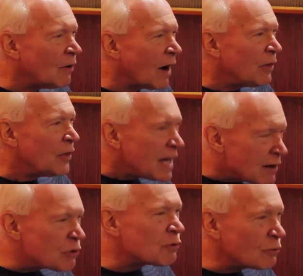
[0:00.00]
know, I think
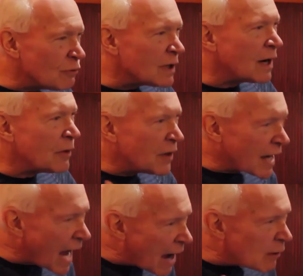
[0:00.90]
it through and I think,
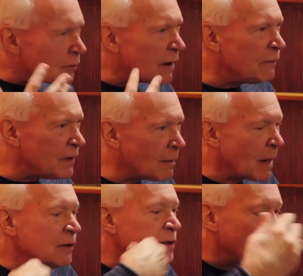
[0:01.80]
how do I feel
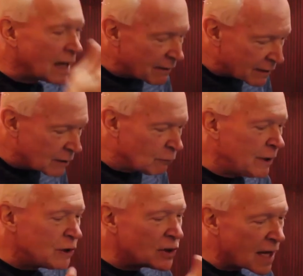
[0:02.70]
about this? And I
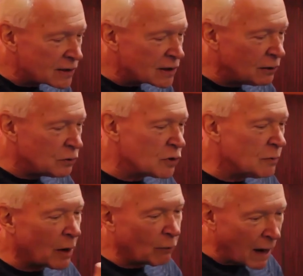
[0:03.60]
reach that
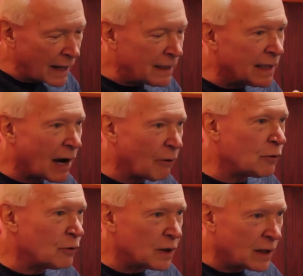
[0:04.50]
solution by writing it out
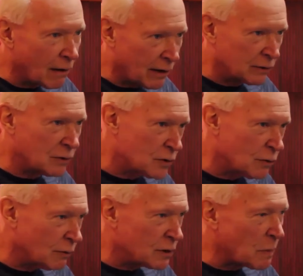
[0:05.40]
through the characters
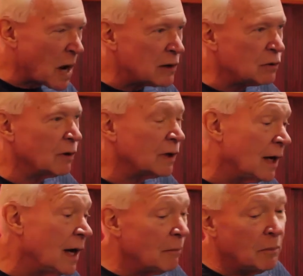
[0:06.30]
who respond to it.
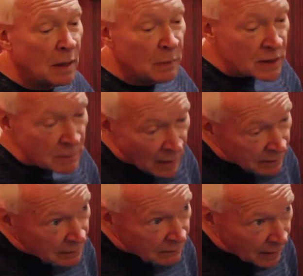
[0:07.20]
Maybe it's
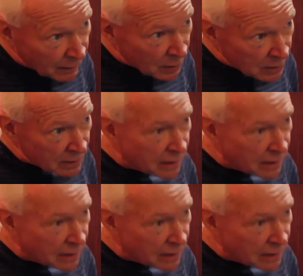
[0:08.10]
about the environment.